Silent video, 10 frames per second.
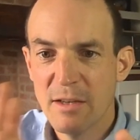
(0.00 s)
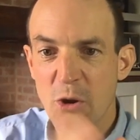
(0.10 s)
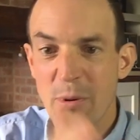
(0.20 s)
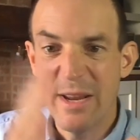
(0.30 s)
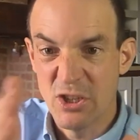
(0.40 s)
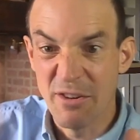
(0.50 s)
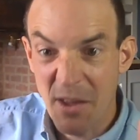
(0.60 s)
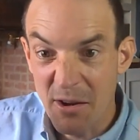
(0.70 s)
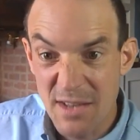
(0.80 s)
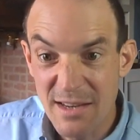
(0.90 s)
do each of
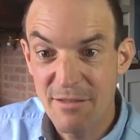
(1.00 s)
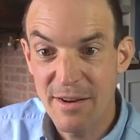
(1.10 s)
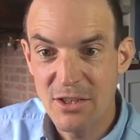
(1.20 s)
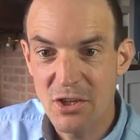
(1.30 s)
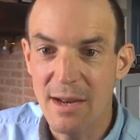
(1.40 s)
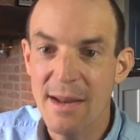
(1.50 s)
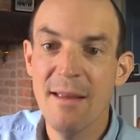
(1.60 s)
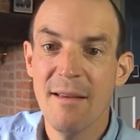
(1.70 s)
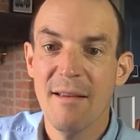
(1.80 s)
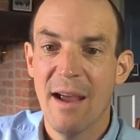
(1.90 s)
those individually,
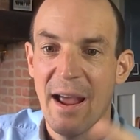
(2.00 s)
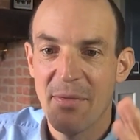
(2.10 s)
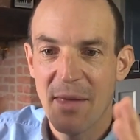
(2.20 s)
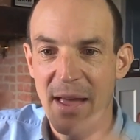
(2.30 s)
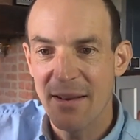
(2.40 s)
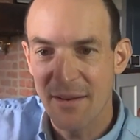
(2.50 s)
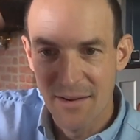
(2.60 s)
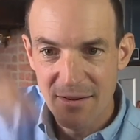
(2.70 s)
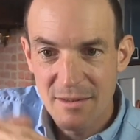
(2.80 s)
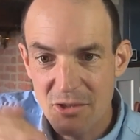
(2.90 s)
and then
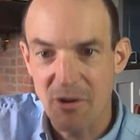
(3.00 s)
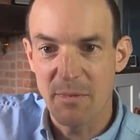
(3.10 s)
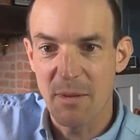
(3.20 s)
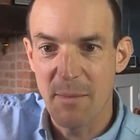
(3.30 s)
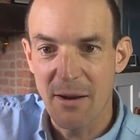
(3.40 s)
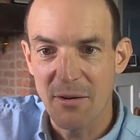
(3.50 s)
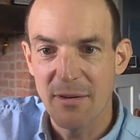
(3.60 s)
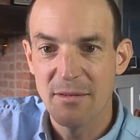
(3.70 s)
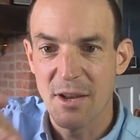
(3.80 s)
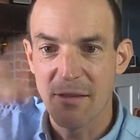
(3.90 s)
script them out
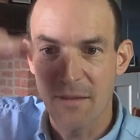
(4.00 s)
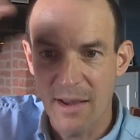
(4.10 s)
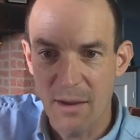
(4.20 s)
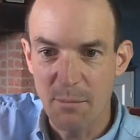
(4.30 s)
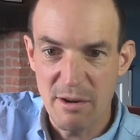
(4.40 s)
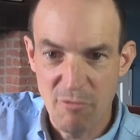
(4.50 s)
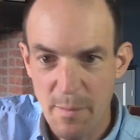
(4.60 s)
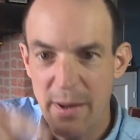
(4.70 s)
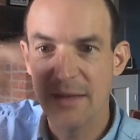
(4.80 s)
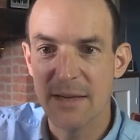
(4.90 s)
so that they can be
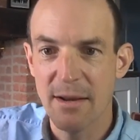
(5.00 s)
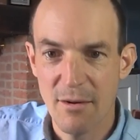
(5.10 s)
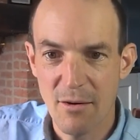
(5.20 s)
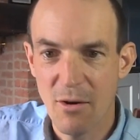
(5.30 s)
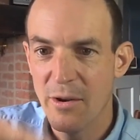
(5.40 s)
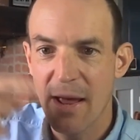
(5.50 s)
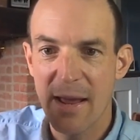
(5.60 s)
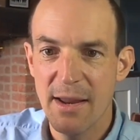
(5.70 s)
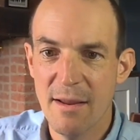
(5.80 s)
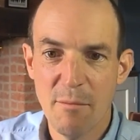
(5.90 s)
repeated on
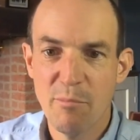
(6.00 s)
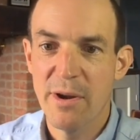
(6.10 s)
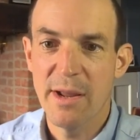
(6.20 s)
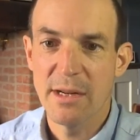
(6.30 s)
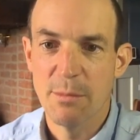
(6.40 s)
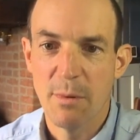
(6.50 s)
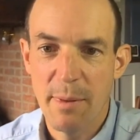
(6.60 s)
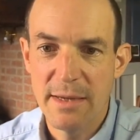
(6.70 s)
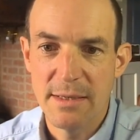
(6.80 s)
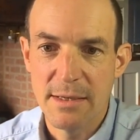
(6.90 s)
a predictable
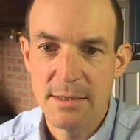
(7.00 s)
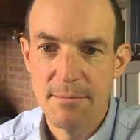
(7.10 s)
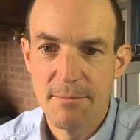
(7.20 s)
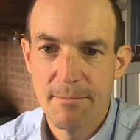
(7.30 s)
basis.